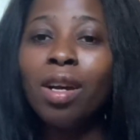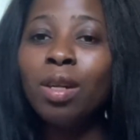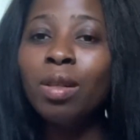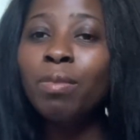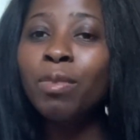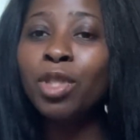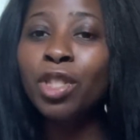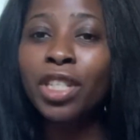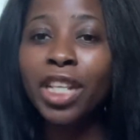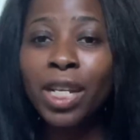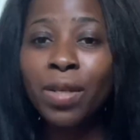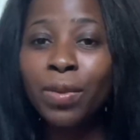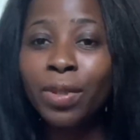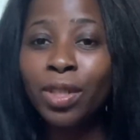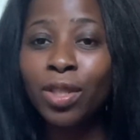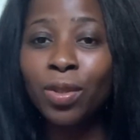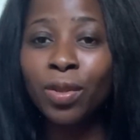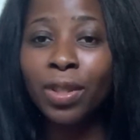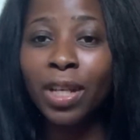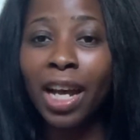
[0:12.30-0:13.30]
share
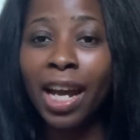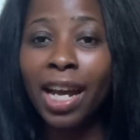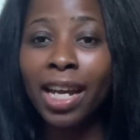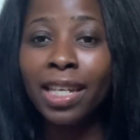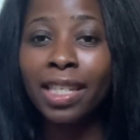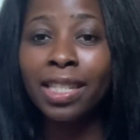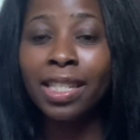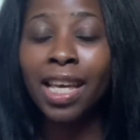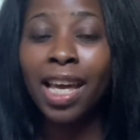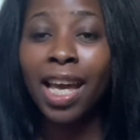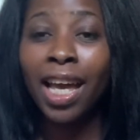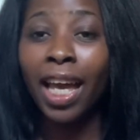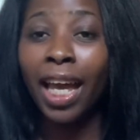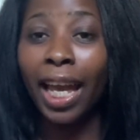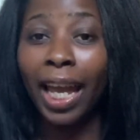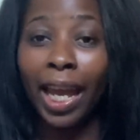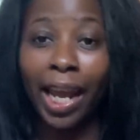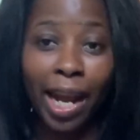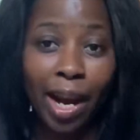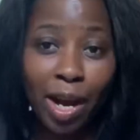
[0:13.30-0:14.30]
with you guys
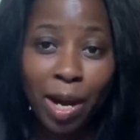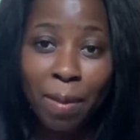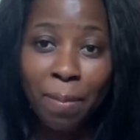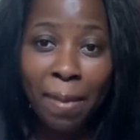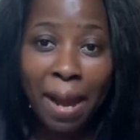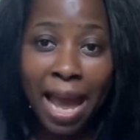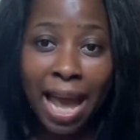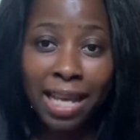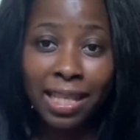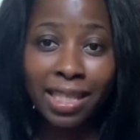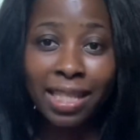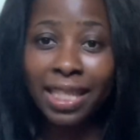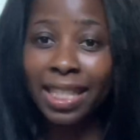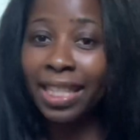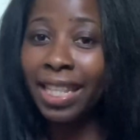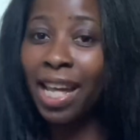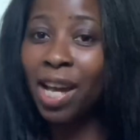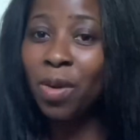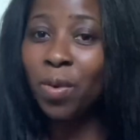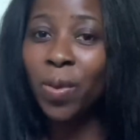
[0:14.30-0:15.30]
a hair mask
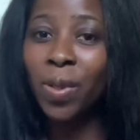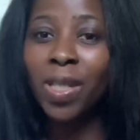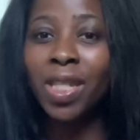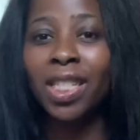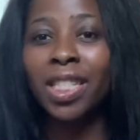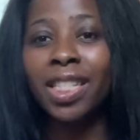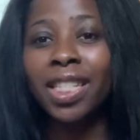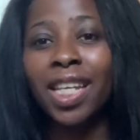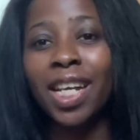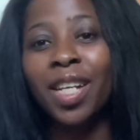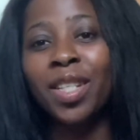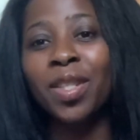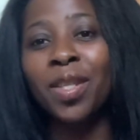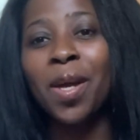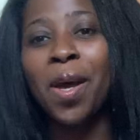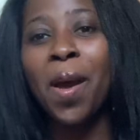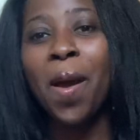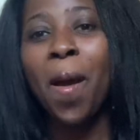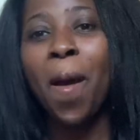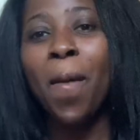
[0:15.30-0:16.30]
that was done
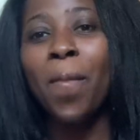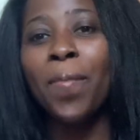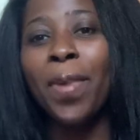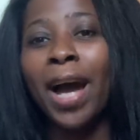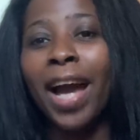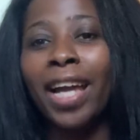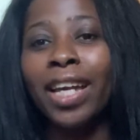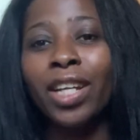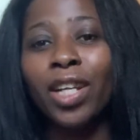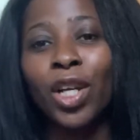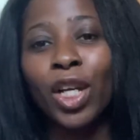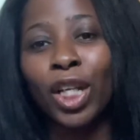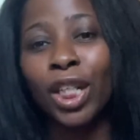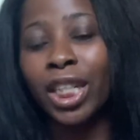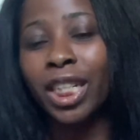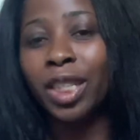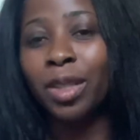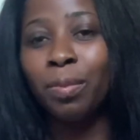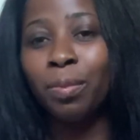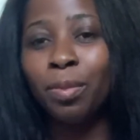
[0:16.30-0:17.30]
by
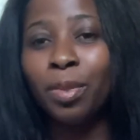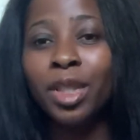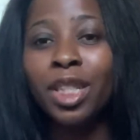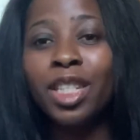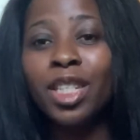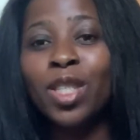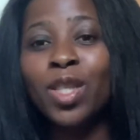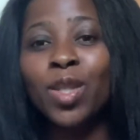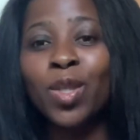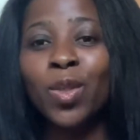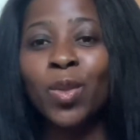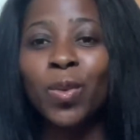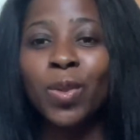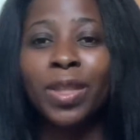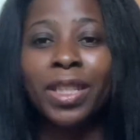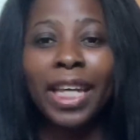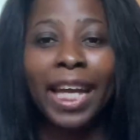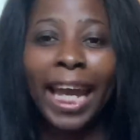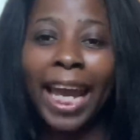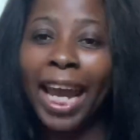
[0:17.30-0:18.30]
Cardi B. So
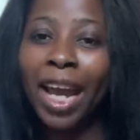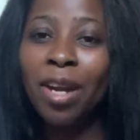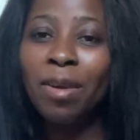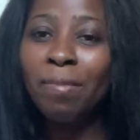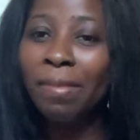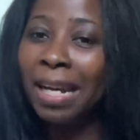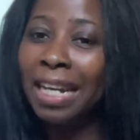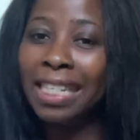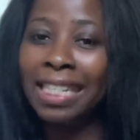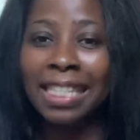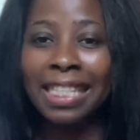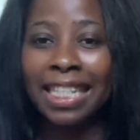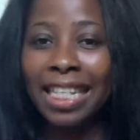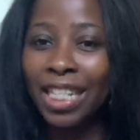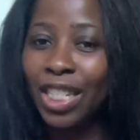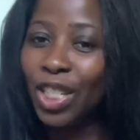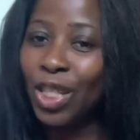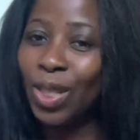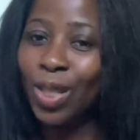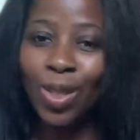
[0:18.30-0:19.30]
the hair mask
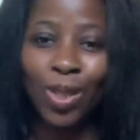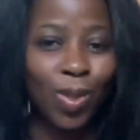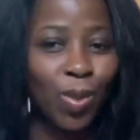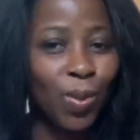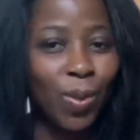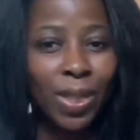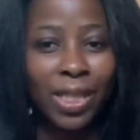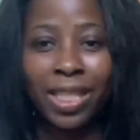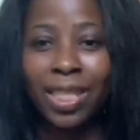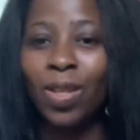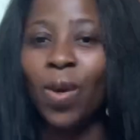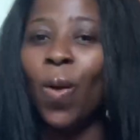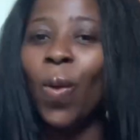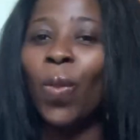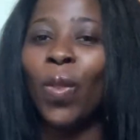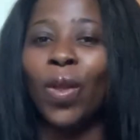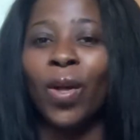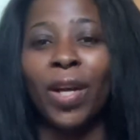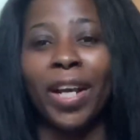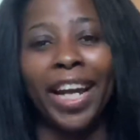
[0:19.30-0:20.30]
that she uses
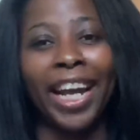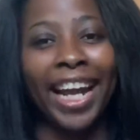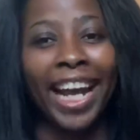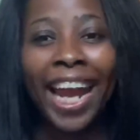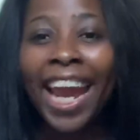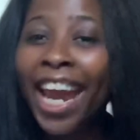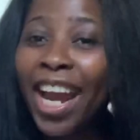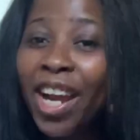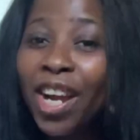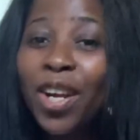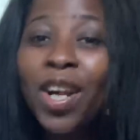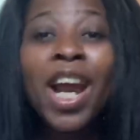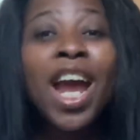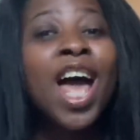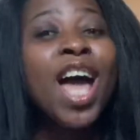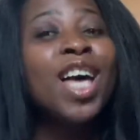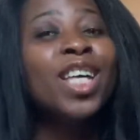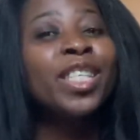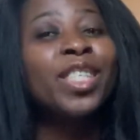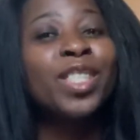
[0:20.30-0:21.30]
on her hair.
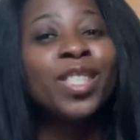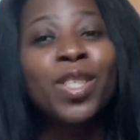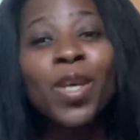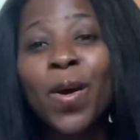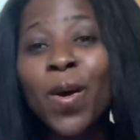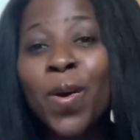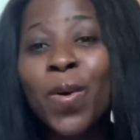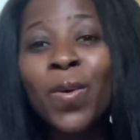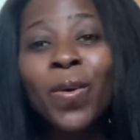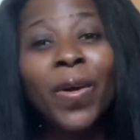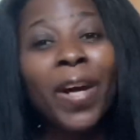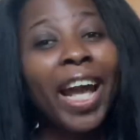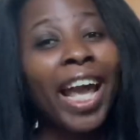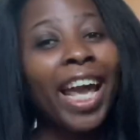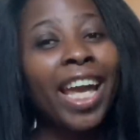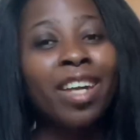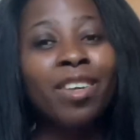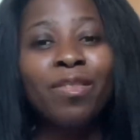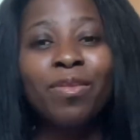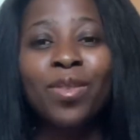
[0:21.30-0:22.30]
So
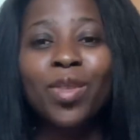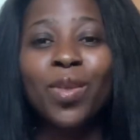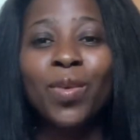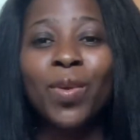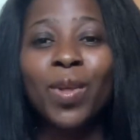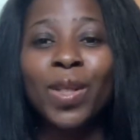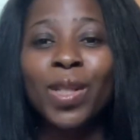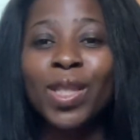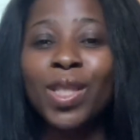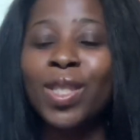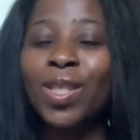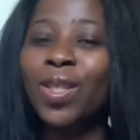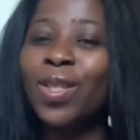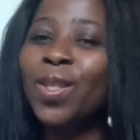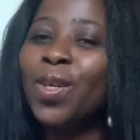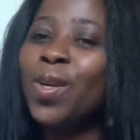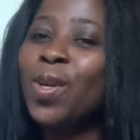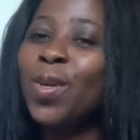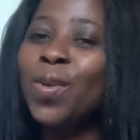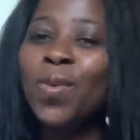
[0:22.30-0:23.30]
if you want to
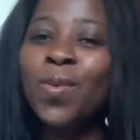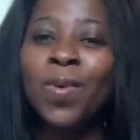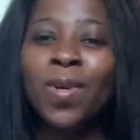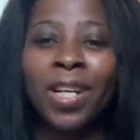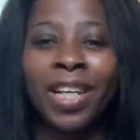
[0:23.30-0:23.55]
know,